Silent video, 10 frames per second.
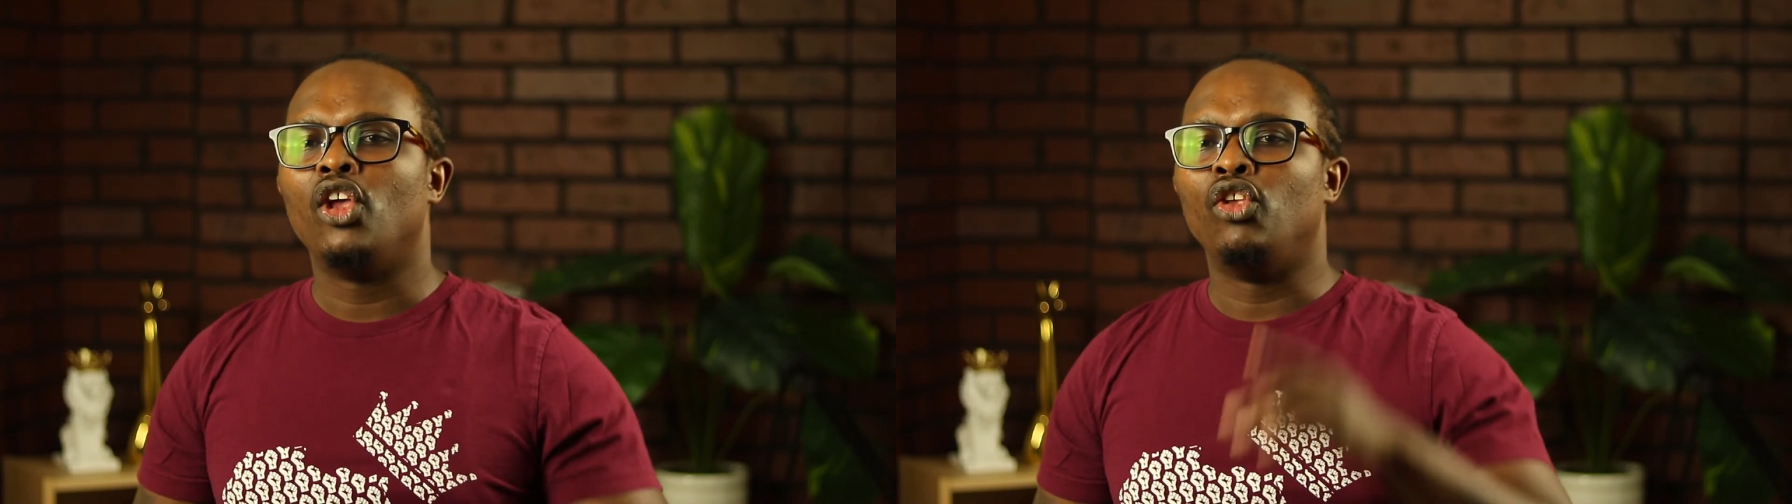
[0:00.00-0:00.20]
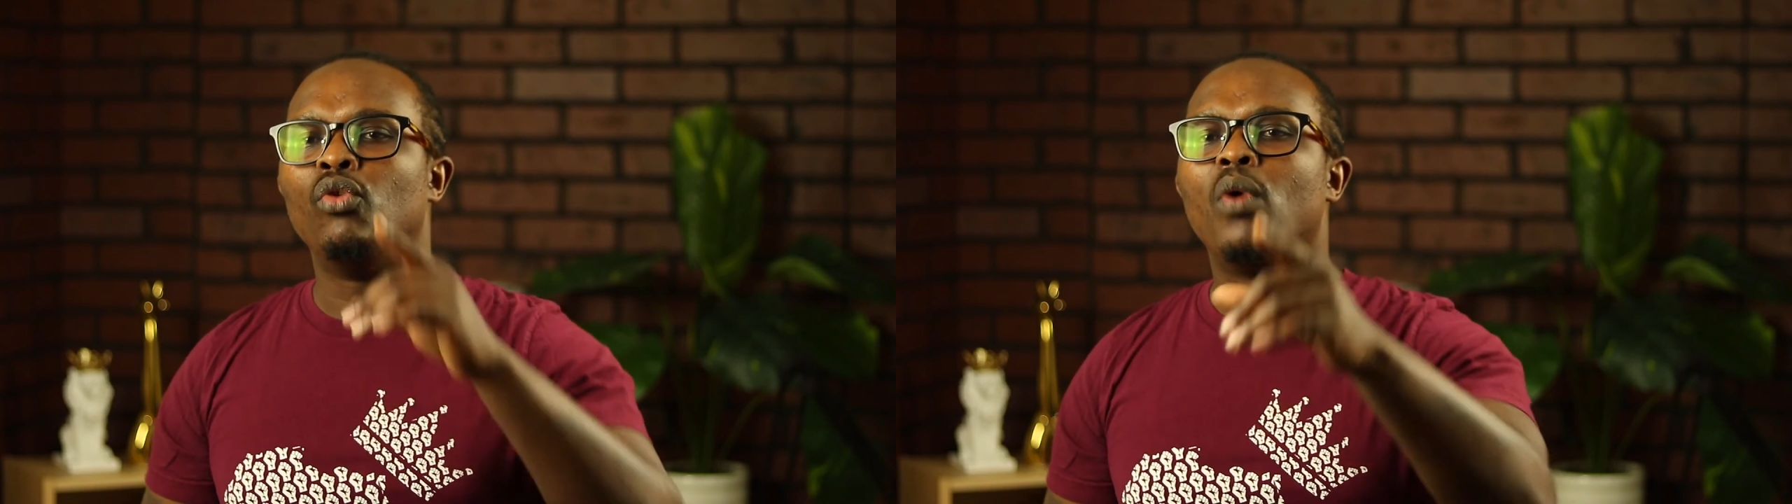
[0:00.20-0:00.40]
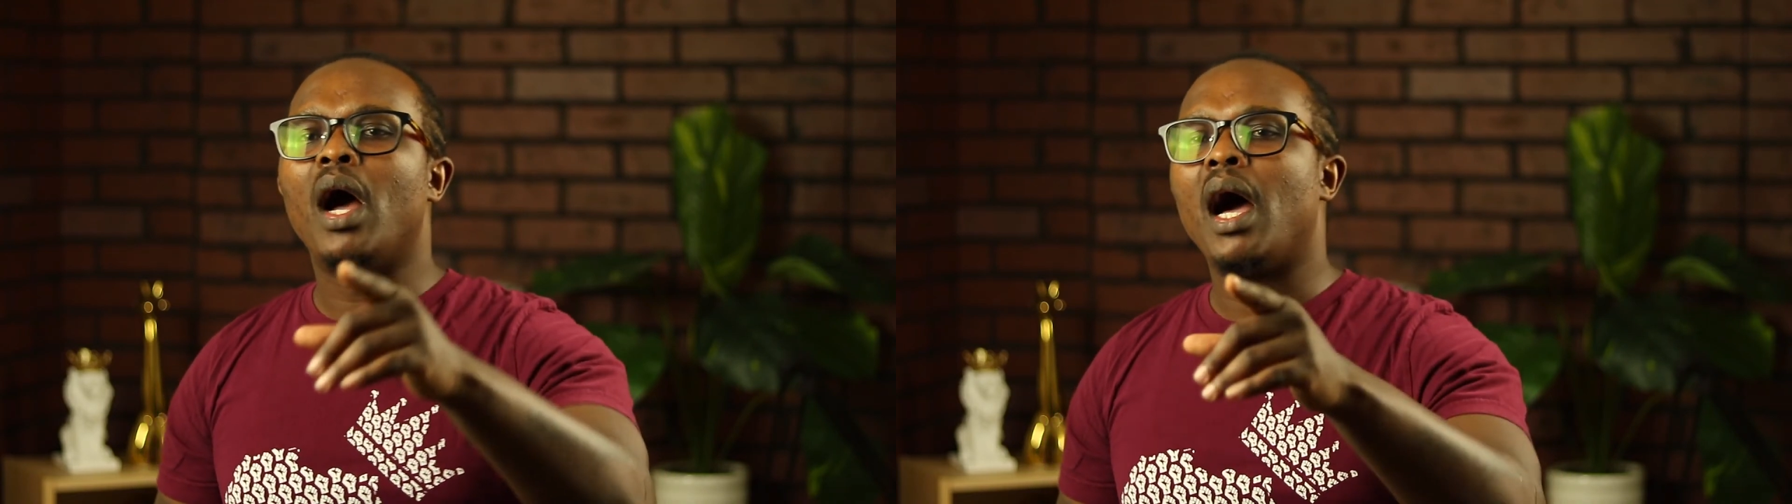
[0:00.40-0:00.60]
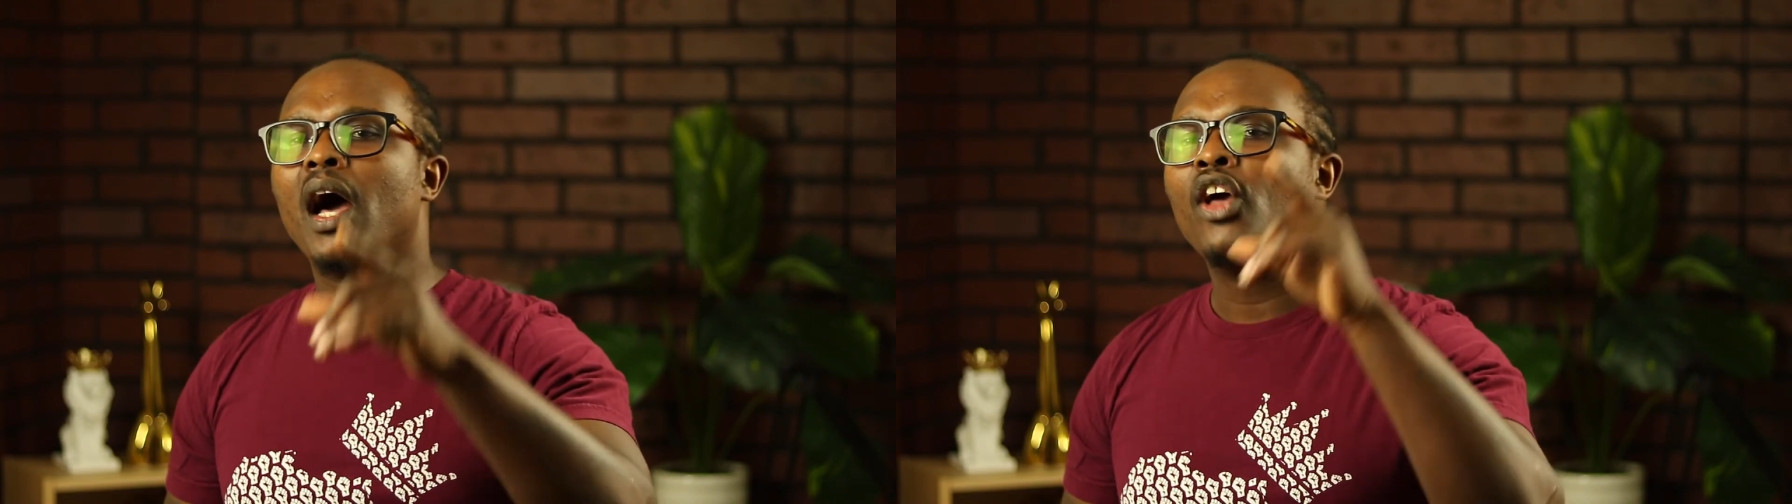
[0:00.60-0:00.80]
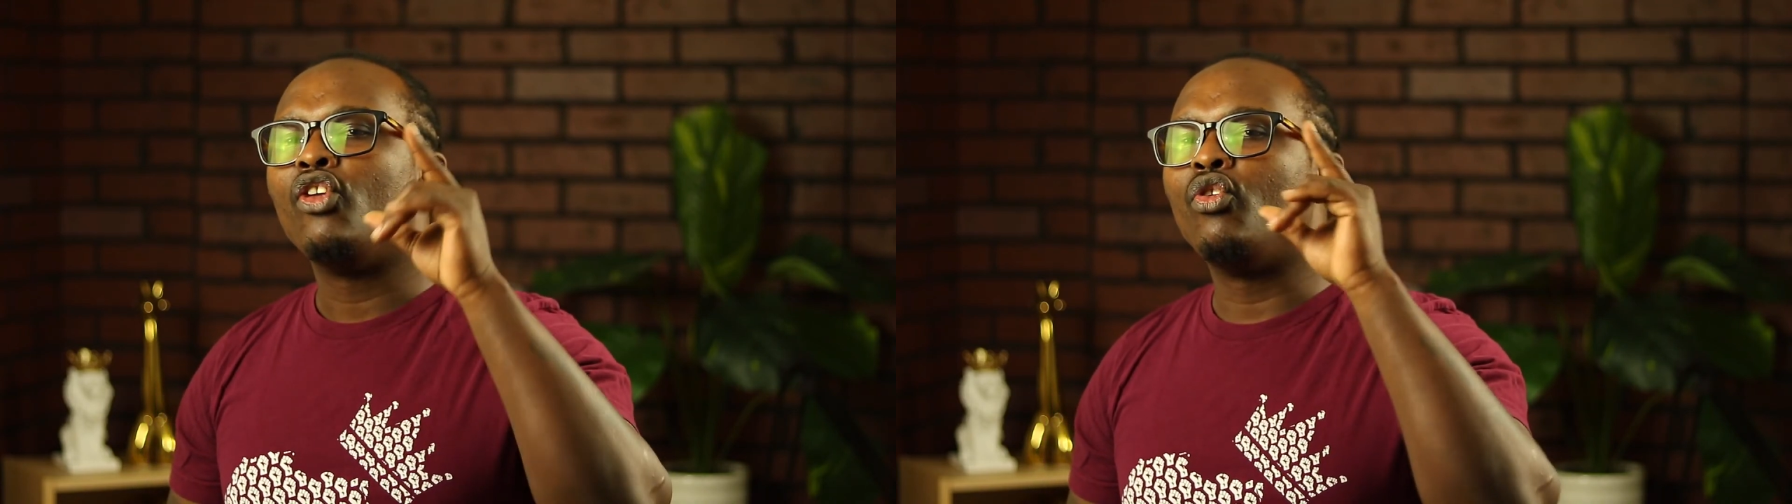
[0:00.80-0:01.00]
You are
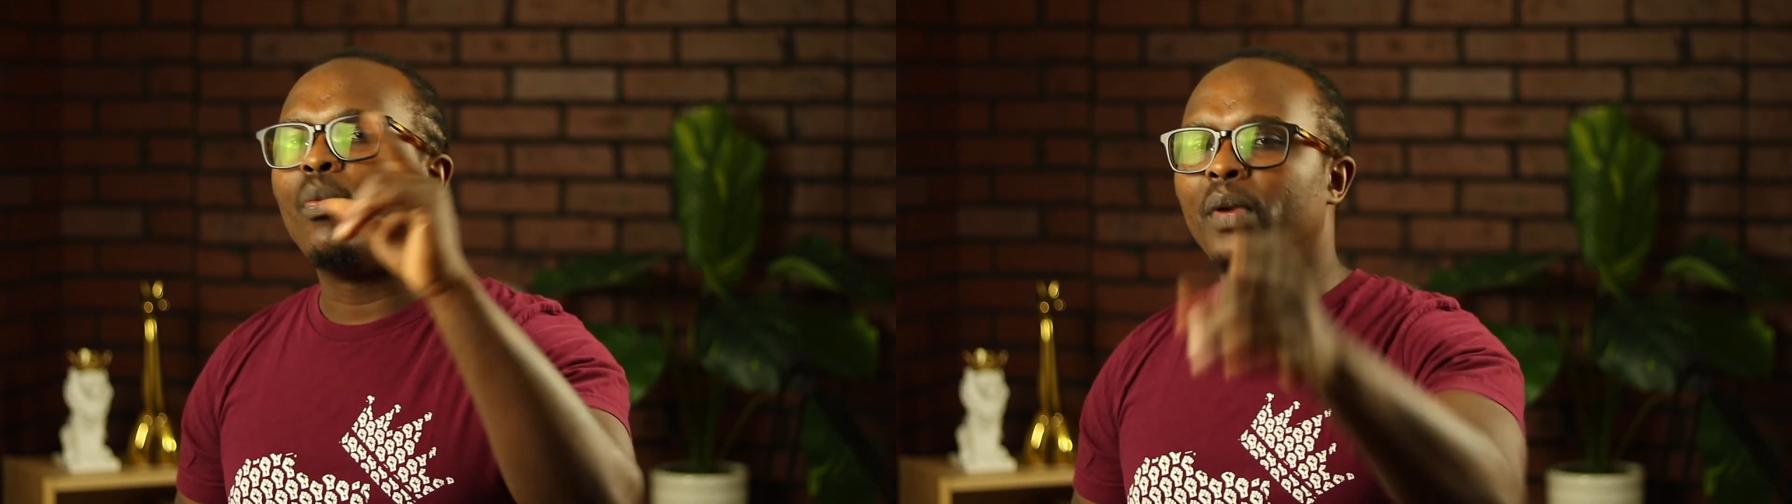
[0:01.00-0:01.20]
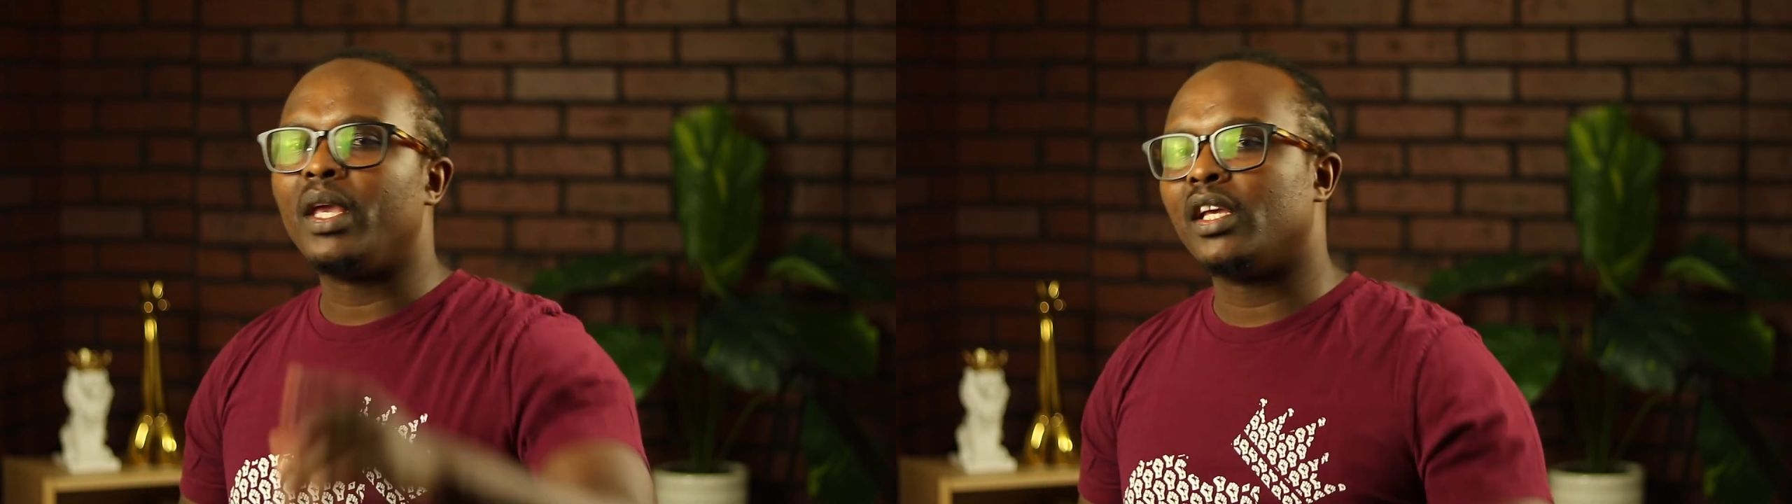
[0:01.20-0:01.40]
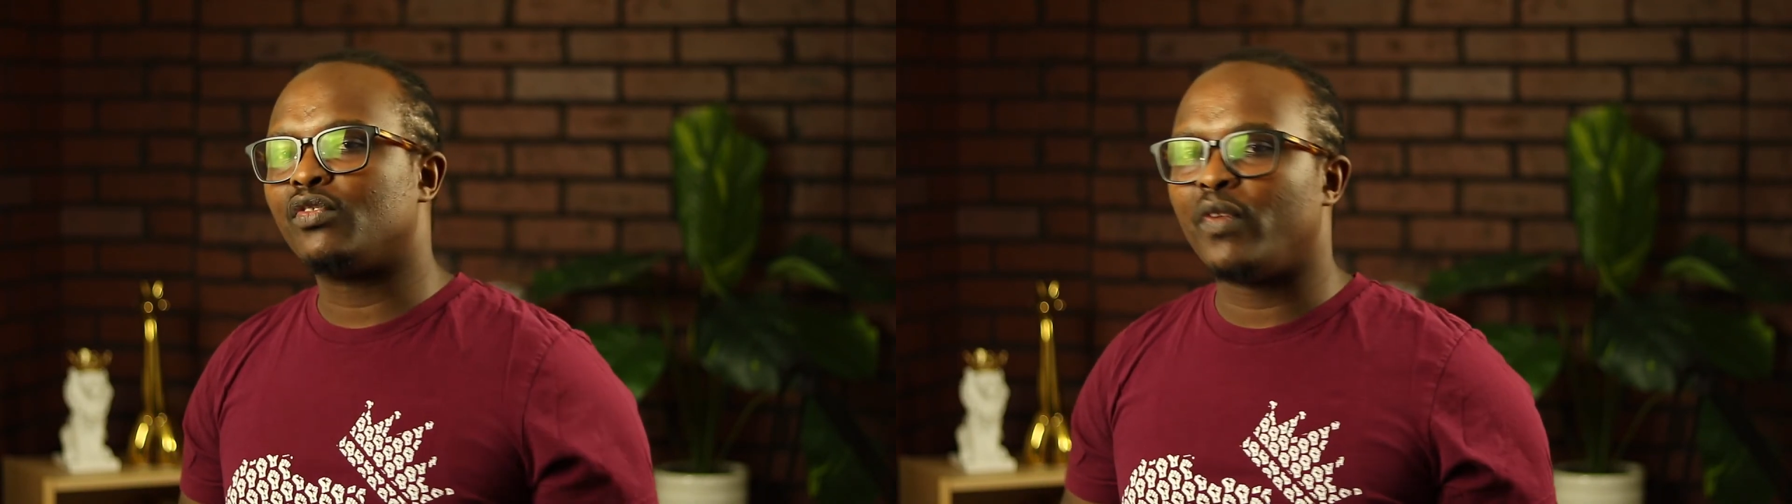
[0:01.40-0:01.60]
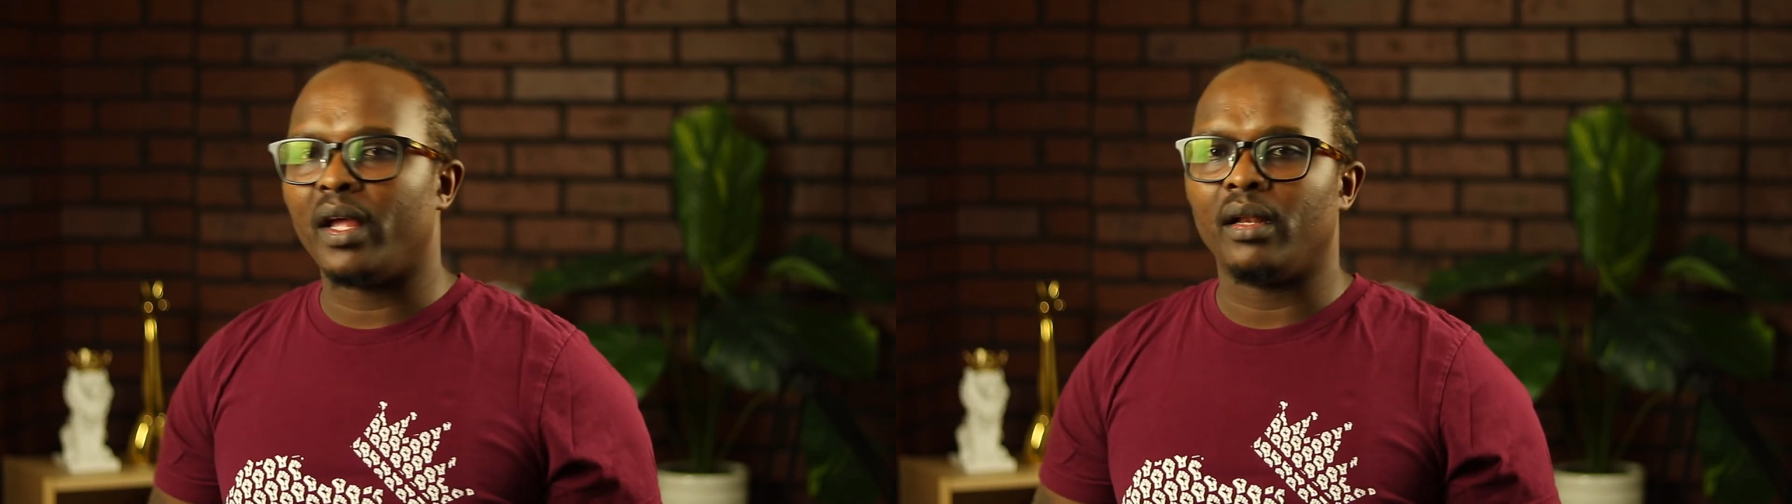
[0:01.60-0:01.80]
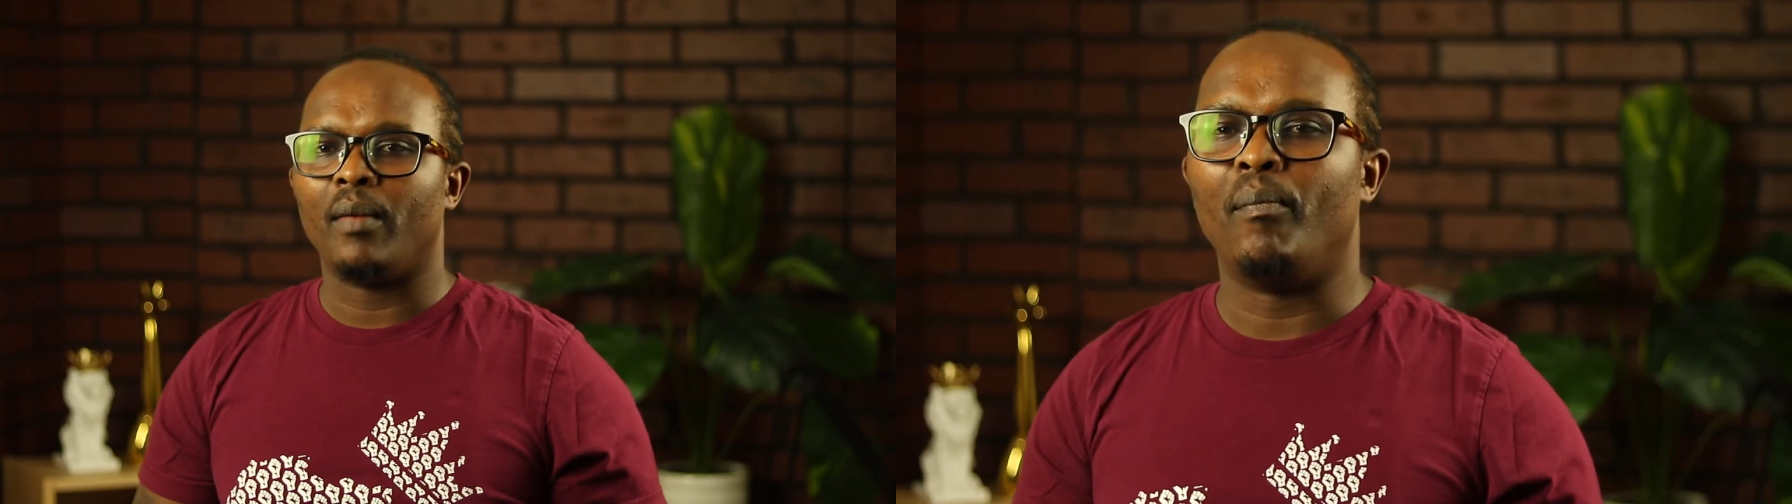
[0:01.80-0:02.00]
your biggest fan.